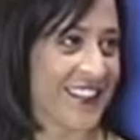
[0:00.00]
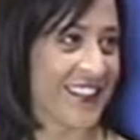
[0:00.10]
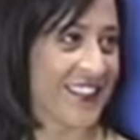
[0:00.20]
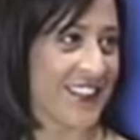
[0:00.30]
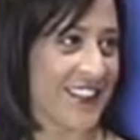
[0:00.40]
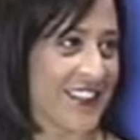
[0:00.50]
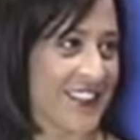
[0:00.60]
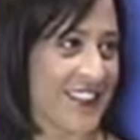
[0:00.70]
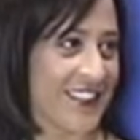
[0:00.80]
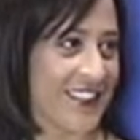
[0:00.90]

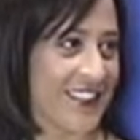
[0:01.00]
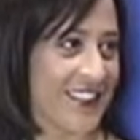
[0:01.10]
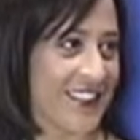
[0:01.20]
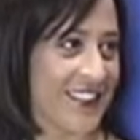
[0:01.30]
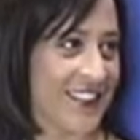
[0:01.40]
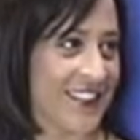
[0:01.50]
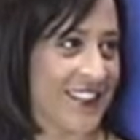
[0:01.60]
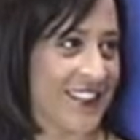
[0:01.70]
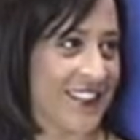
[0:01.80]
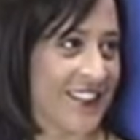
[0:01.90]

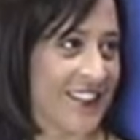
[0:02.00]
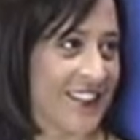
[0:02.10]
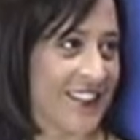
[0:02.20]
[no speech]